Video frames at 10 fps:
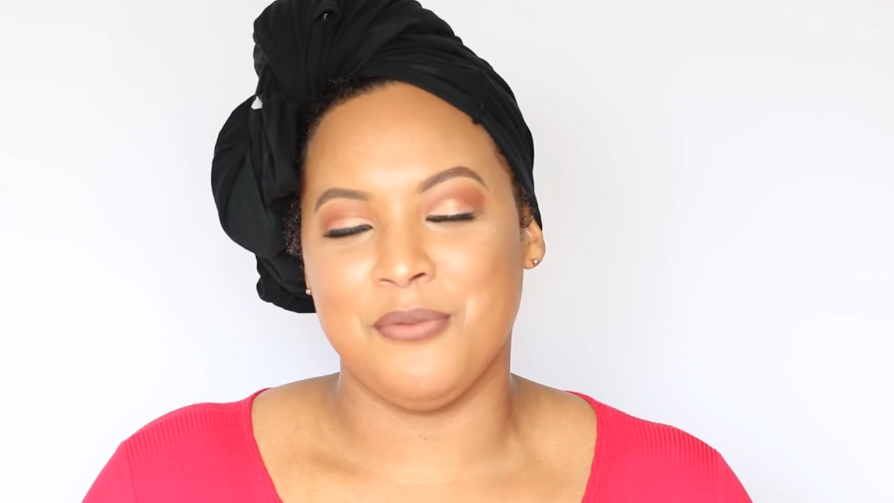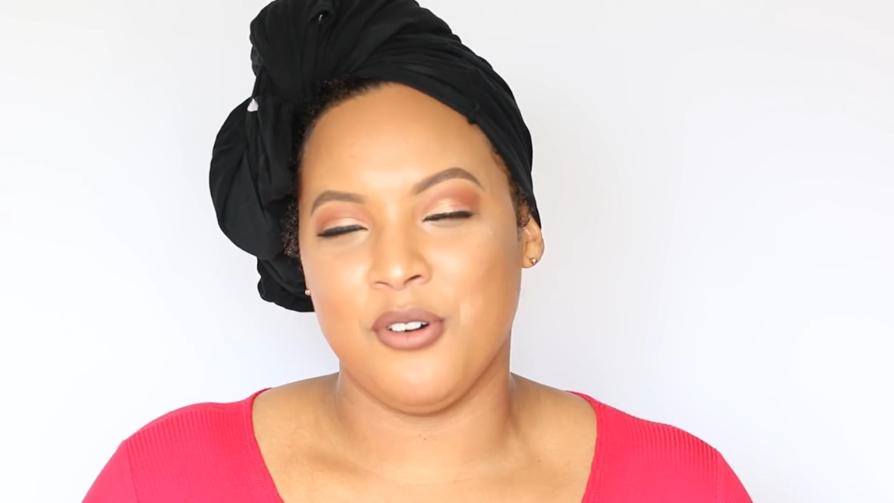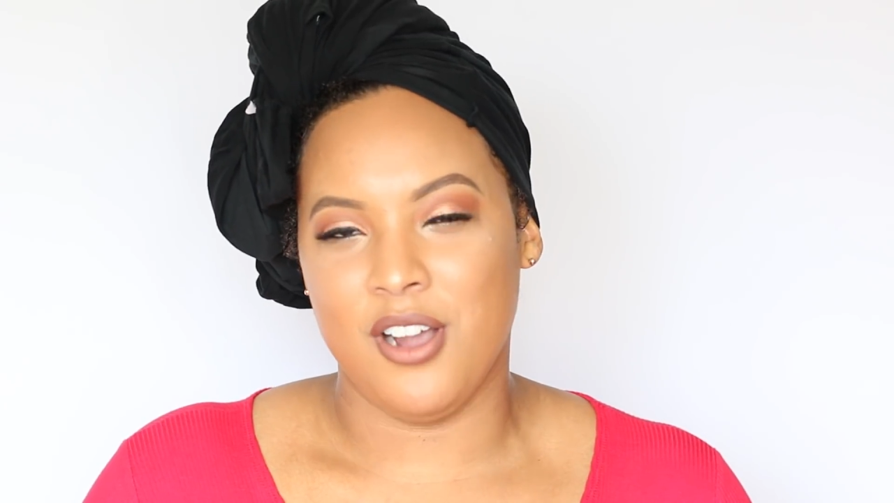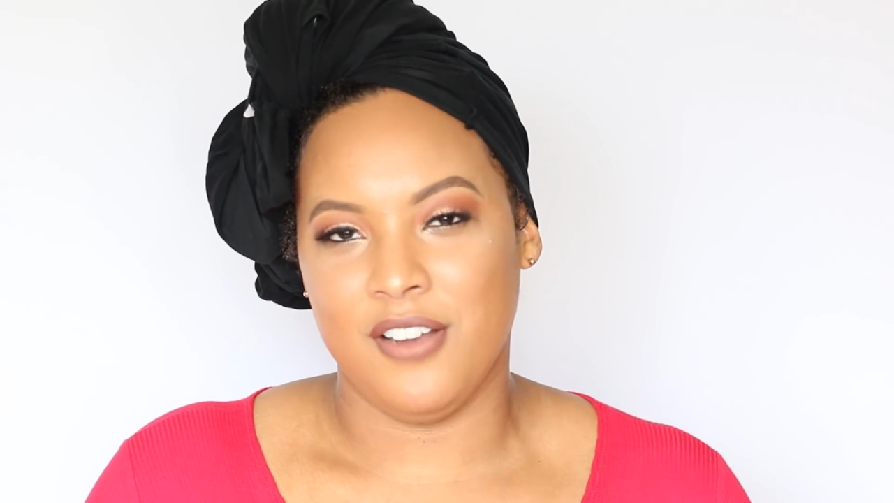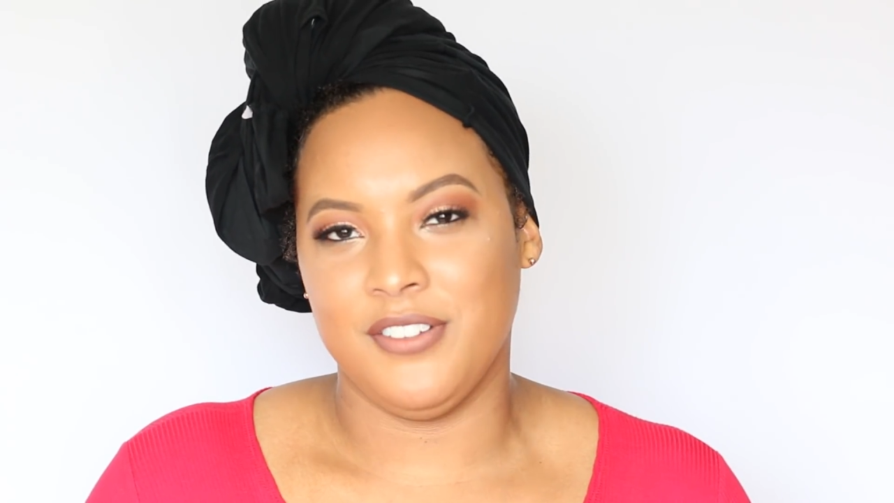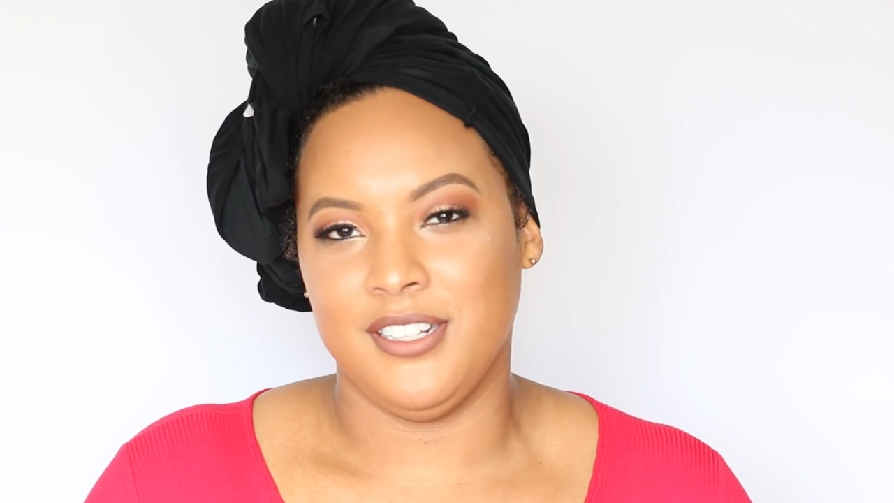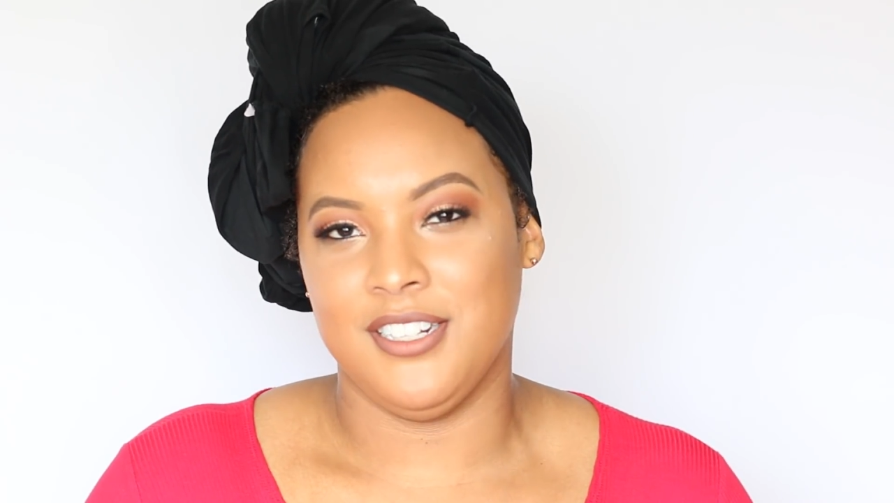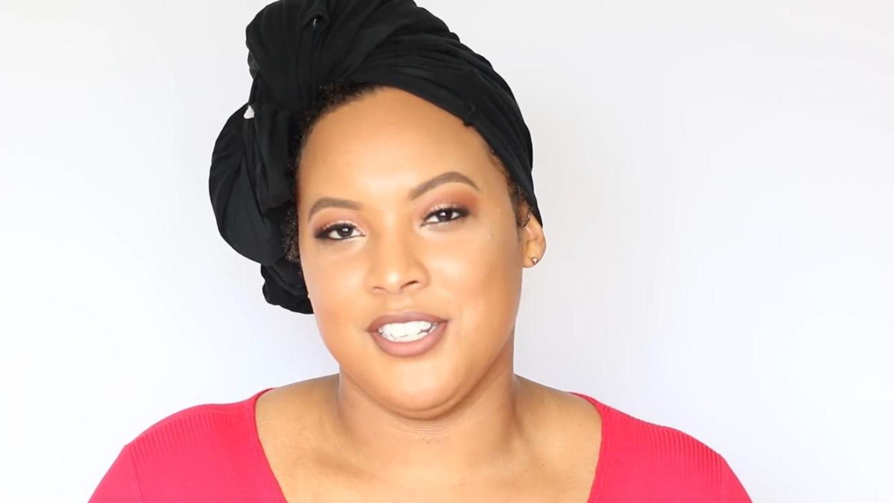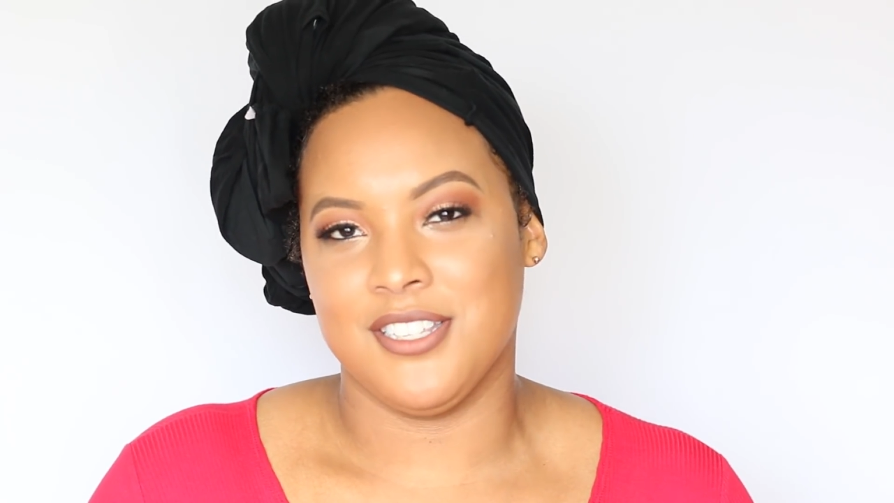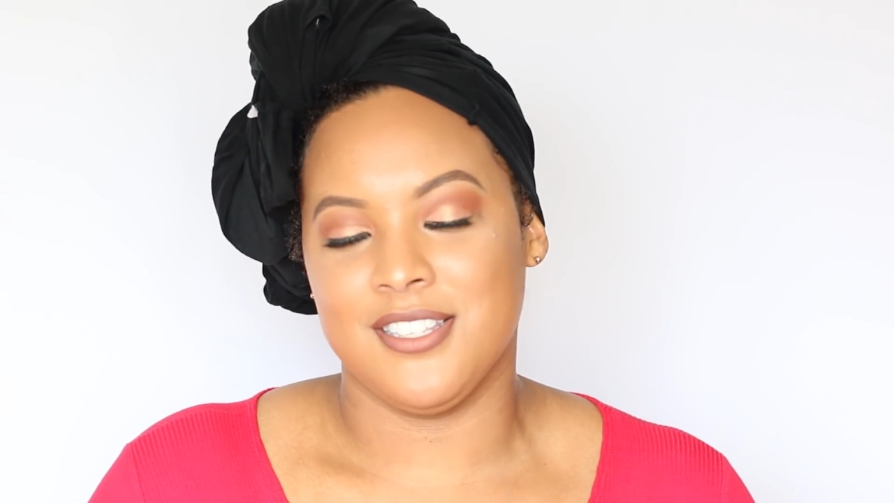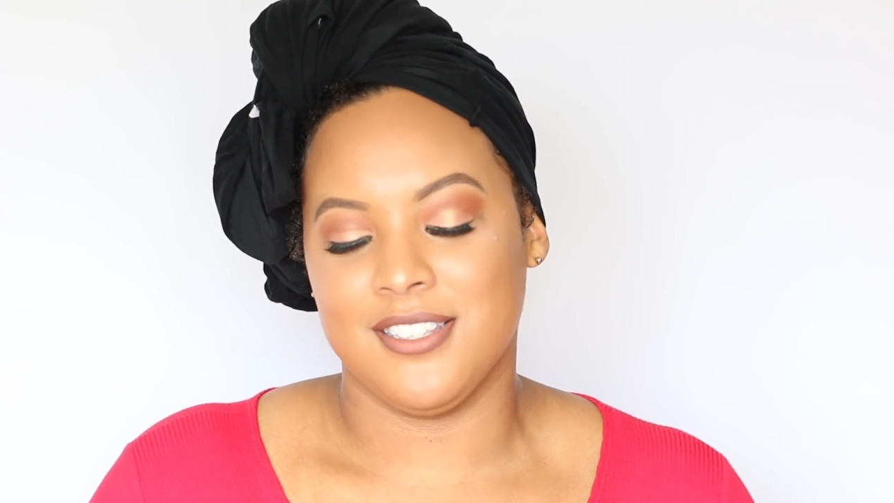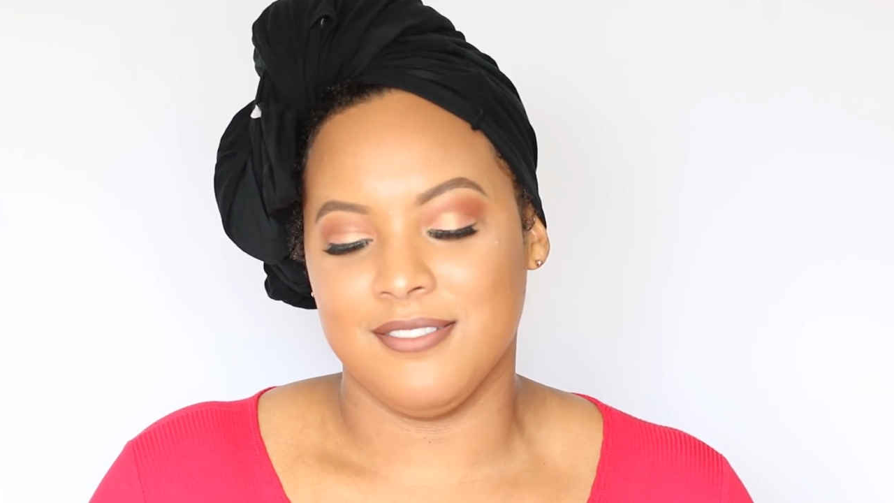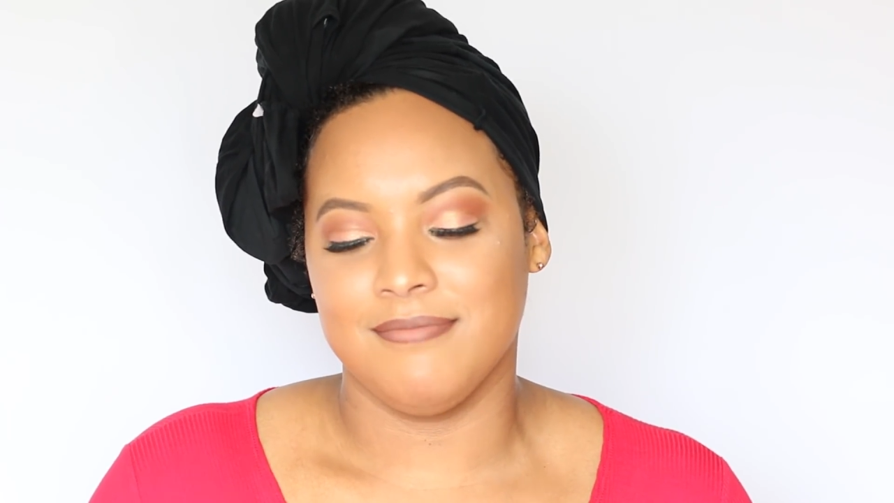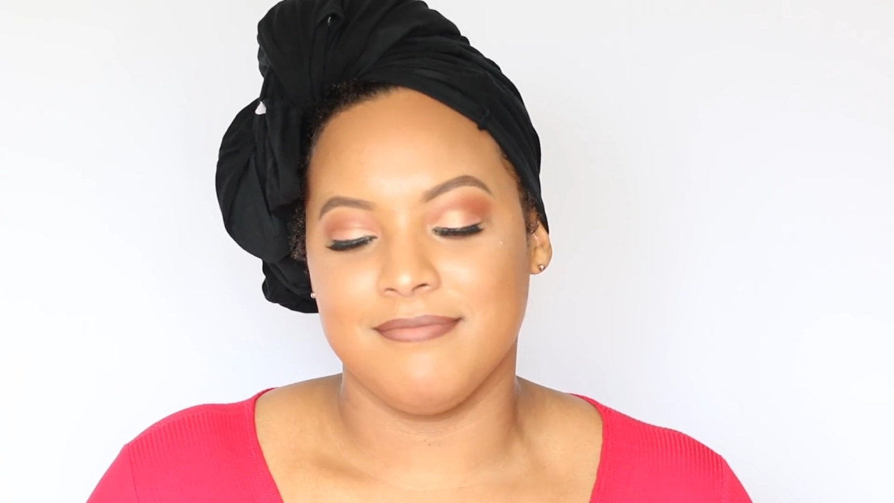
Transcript: more often and just,